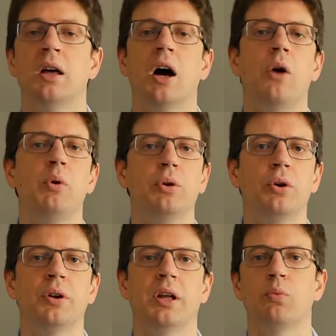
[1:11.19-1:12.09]
how we
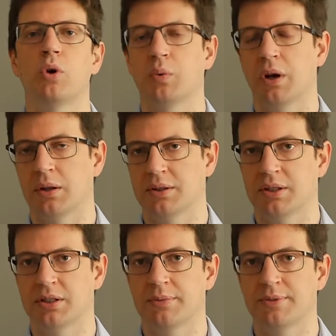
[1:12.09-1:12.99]
learn and work with
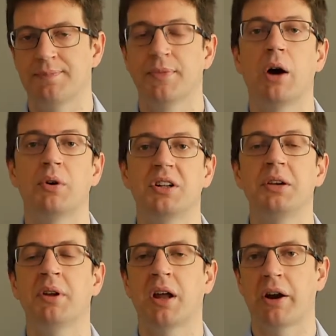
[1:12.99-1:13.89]
OutSystems, our team
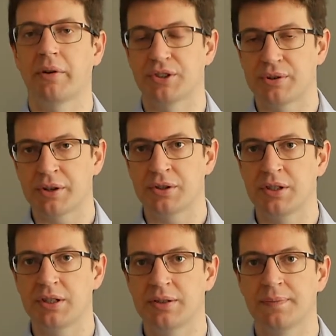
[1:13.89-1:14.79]
and hiring
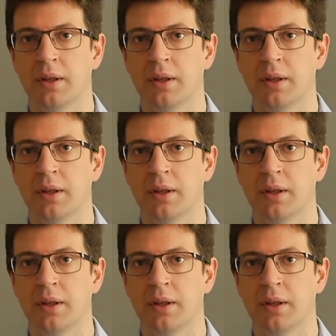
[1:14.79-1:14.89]
strategies,